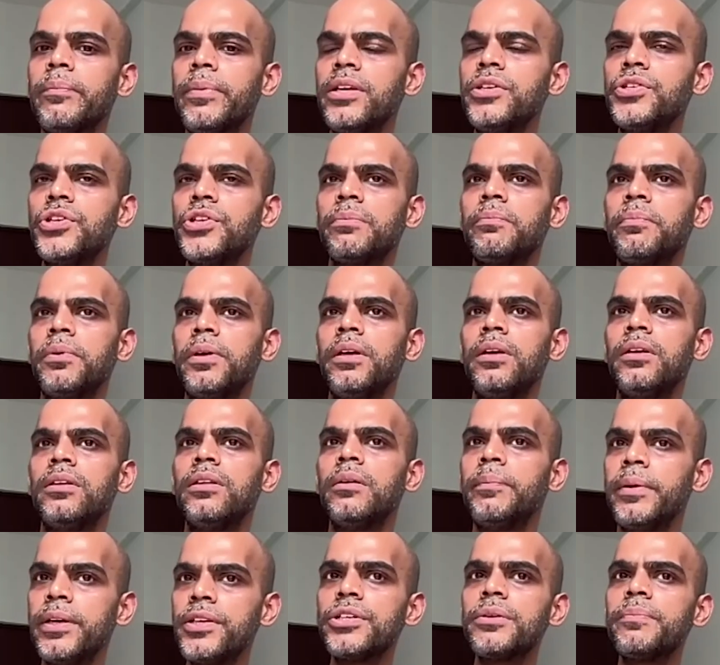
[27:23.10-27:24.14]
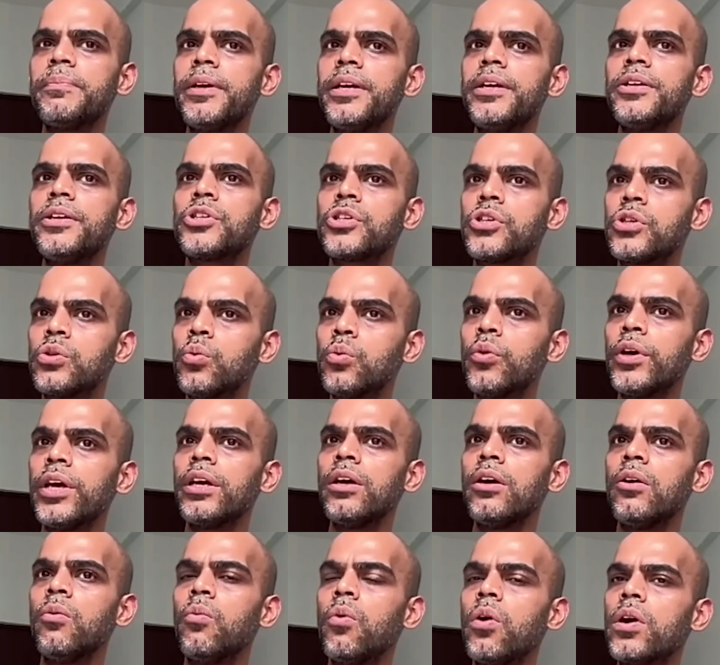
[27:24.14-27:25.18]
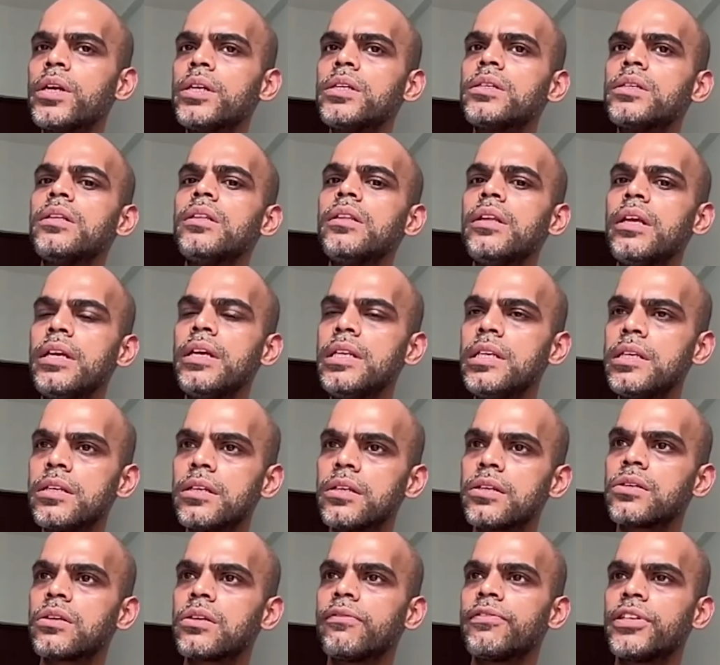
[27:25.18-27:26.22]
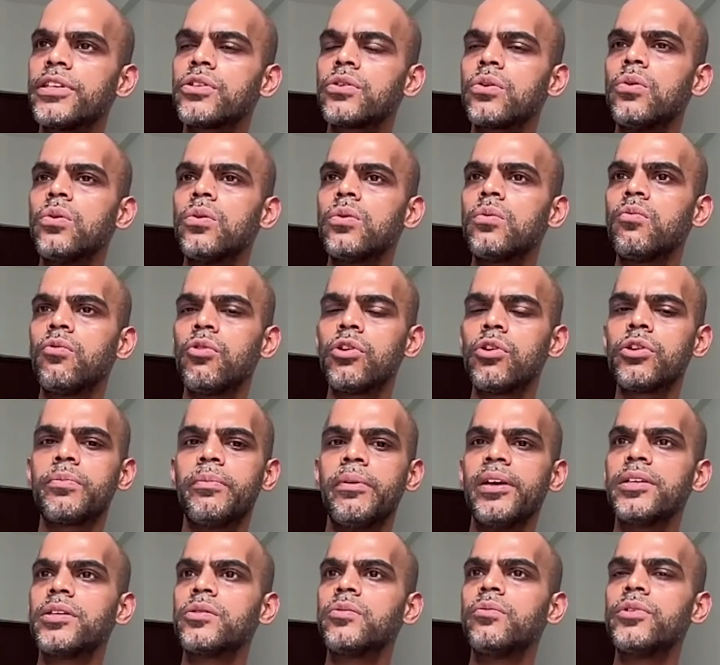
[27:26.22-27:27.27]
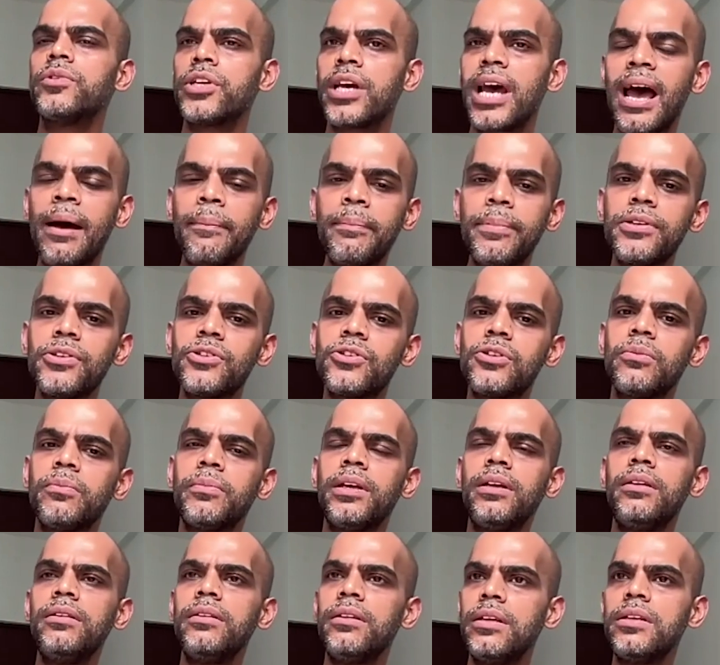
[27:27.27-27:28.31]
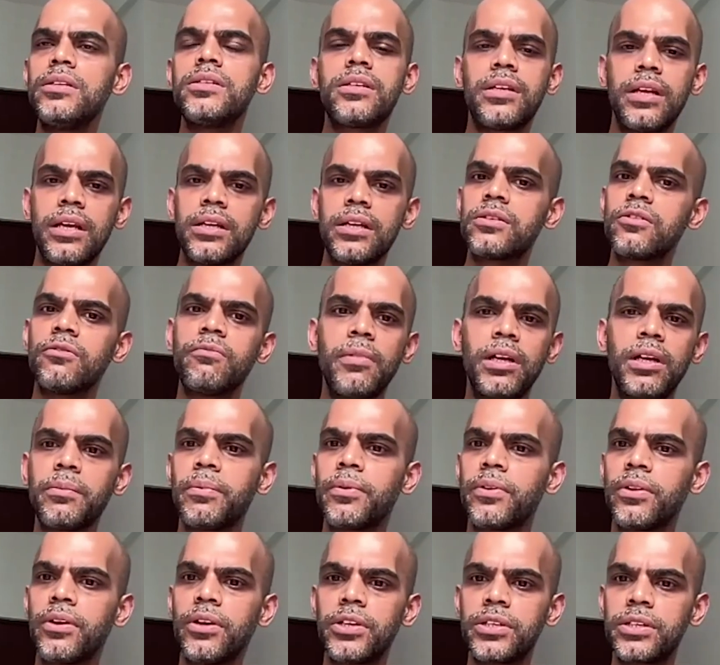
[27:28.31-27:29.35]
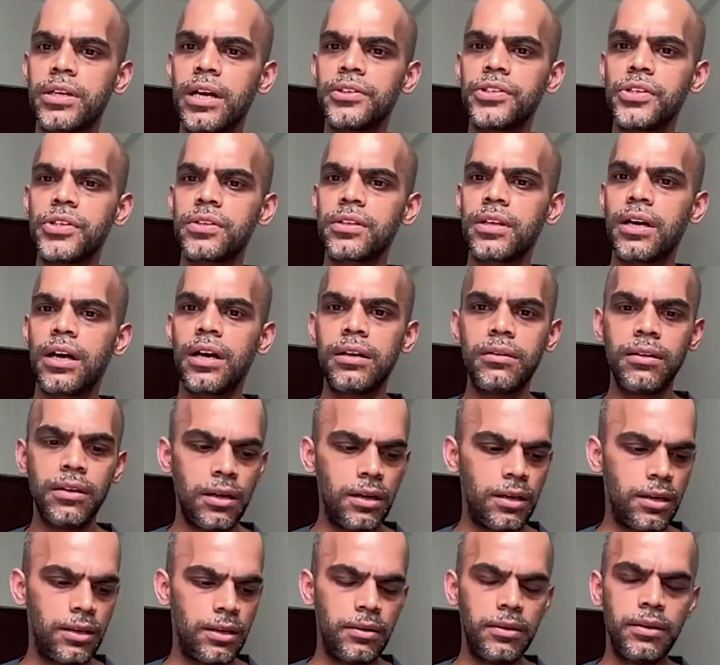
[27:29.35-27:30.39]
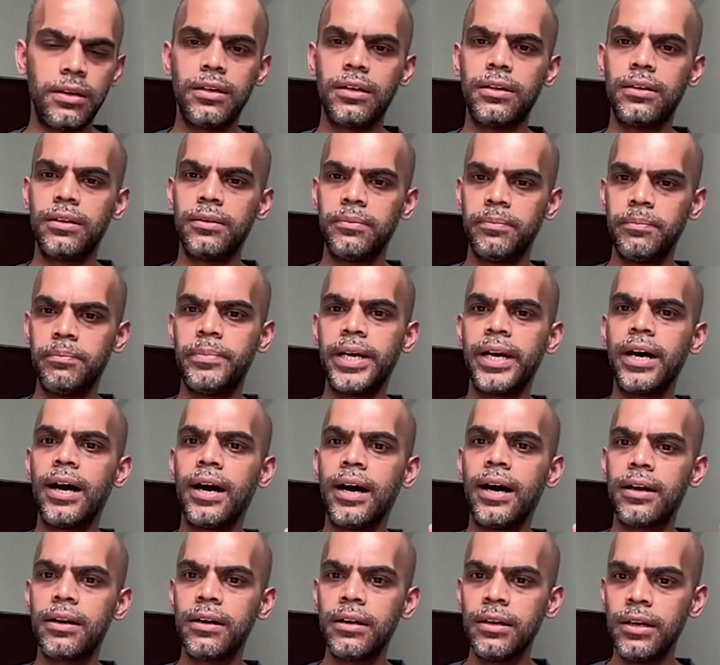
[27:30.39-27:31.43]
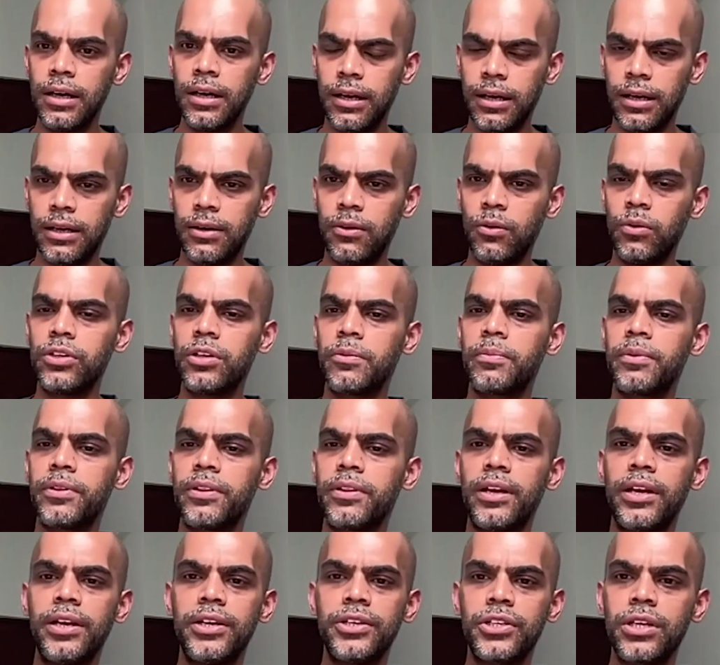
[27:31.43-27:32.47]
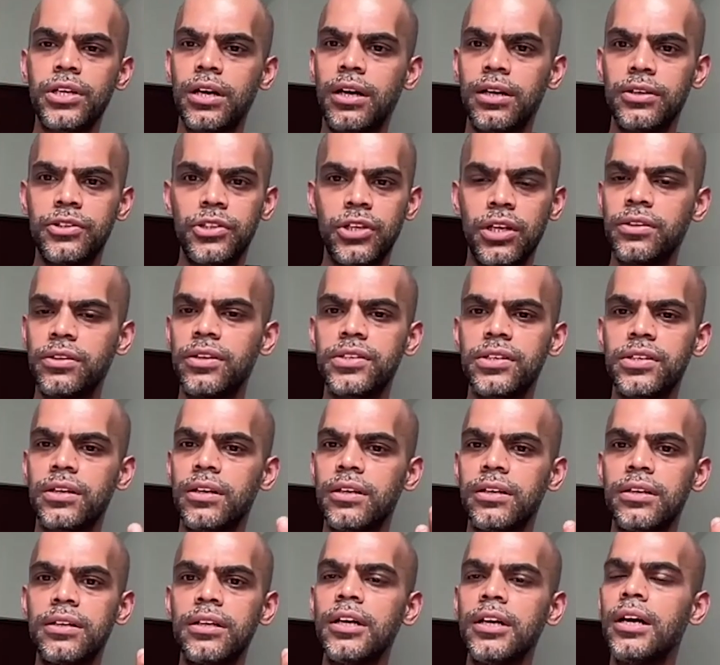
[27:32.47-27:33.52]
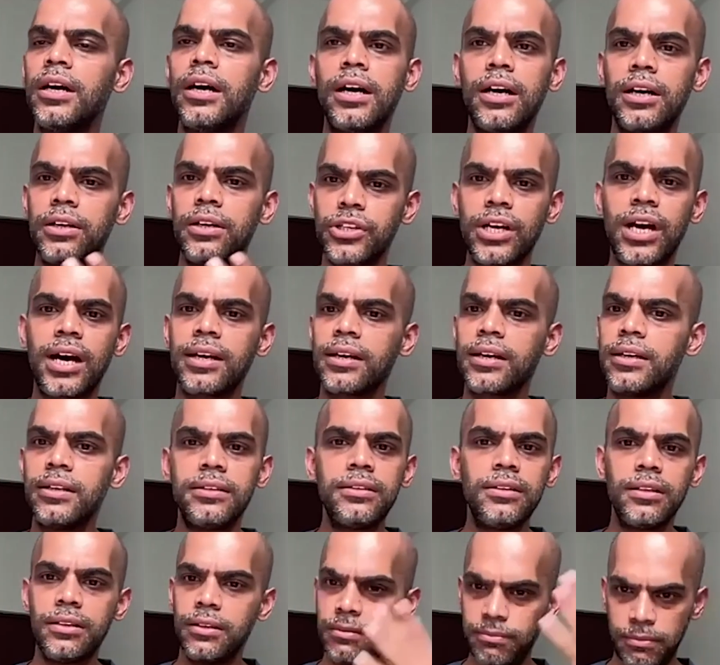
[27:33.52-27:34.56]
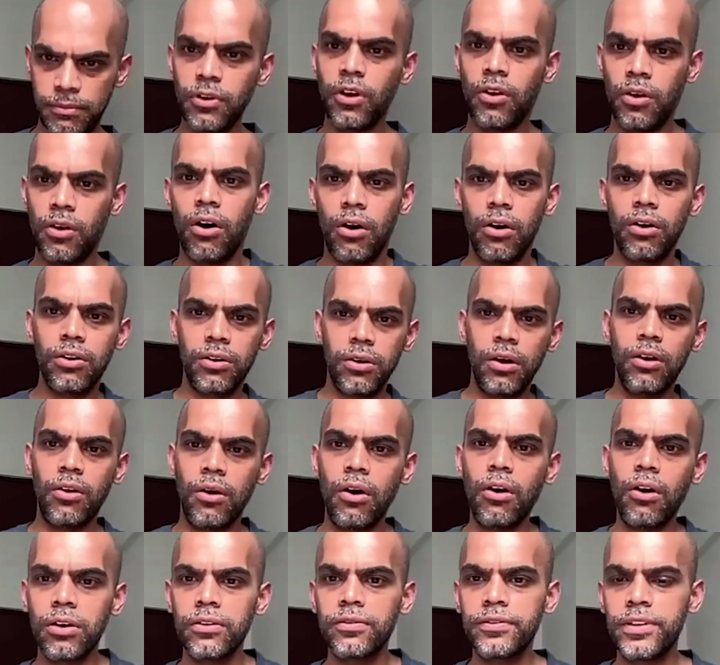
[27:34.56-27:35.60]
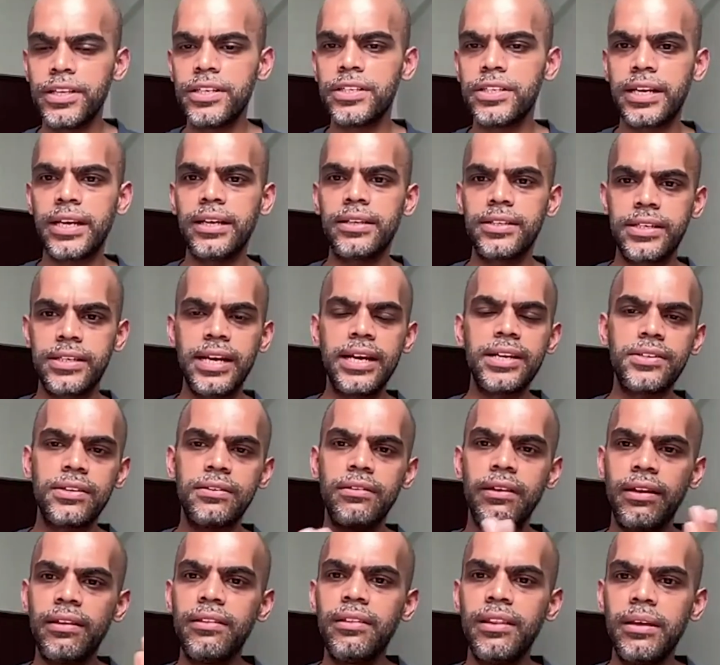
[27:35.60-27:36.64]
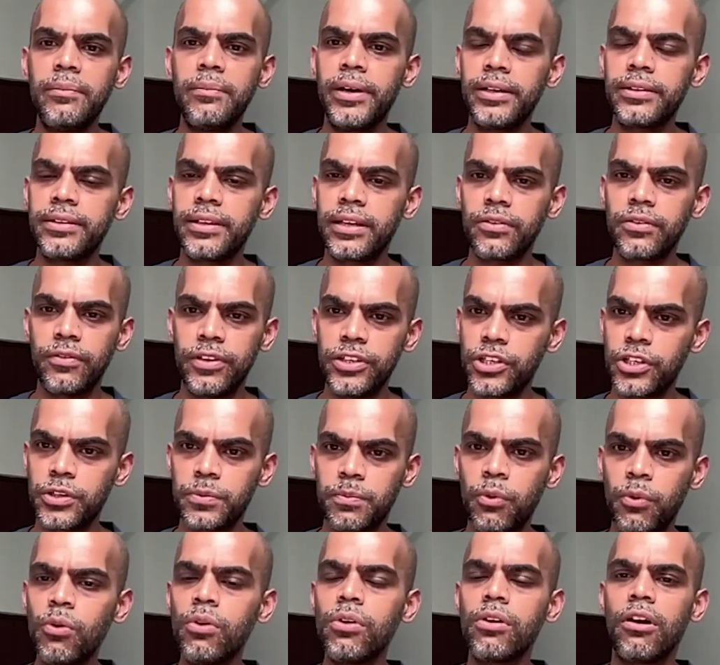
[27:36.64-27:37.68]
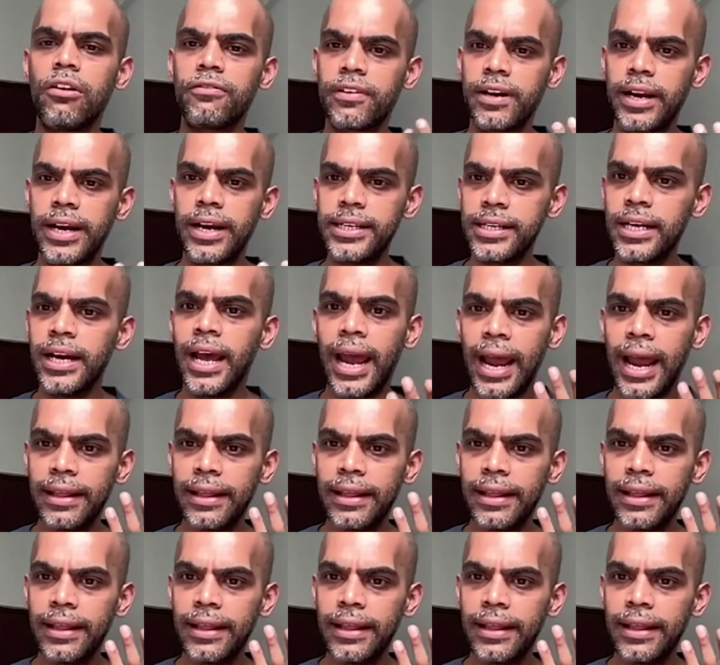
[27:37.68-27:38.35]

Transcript: the BJP is doing what is in the interests of its core vote base, which happens to be these states of Madhya Pradesh, Rajasthan, Bihar, Uttar Pradesh, Chhattisgarh, Jharkhand, all of these states in the Hindi belt that we just spoke of, right?